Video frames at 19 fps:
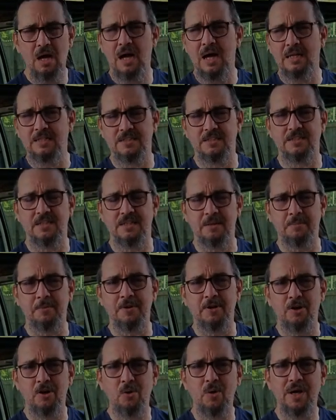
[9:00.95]
I just think I'm going to
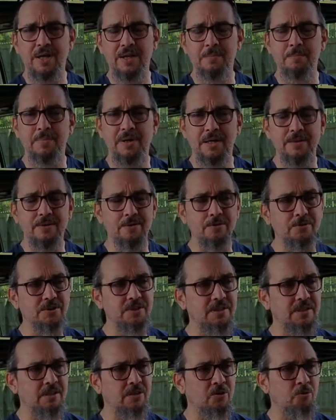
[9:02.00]
go ahead and paint those
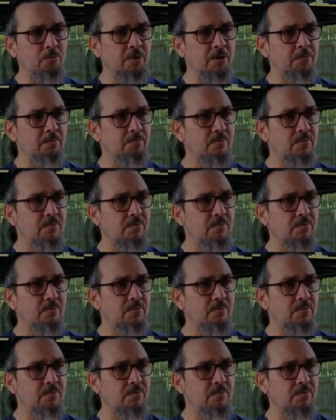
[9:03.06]
the aluminum